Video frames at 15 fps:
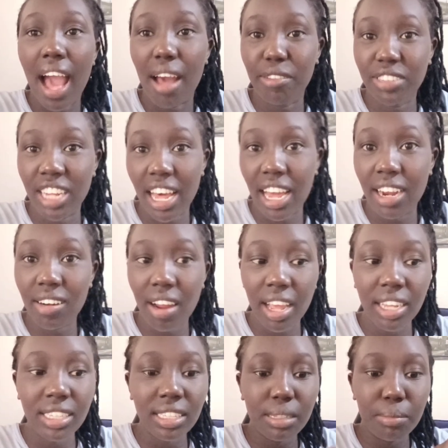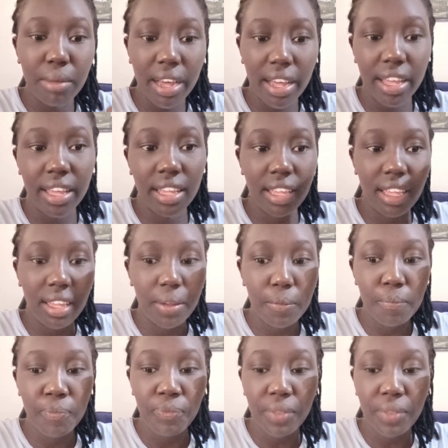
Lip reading: After I write my